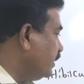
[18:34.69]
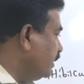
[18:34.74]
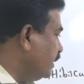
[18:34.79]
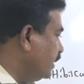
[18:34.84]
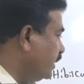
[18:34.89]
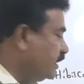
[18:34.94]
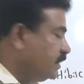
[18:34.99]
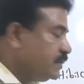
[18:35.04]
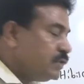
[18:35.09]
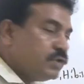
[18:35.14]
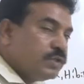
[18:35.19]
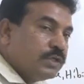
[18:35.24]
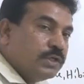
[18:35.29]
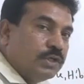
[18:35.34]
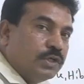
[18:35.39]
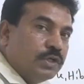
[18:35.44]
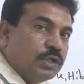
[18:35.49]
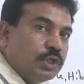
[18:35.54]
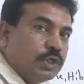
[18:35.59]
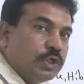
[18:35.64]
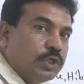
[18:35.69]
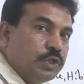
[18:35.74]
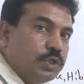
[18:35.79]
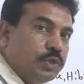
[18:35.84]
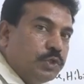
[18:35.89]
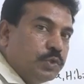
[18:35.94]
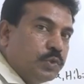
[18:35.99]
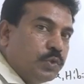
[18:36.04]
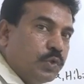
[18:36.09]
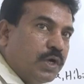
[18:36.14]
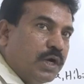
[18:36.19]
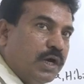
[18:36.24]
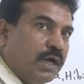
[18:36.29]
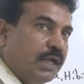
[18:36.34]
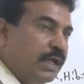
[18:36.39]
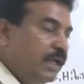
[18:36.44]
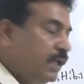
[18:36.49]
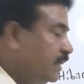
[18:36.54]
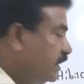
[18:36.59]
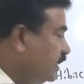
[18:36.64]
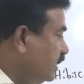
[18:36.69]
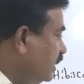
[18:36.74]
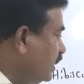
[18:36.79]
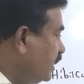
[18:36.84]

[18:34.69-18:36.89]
Hence, yucca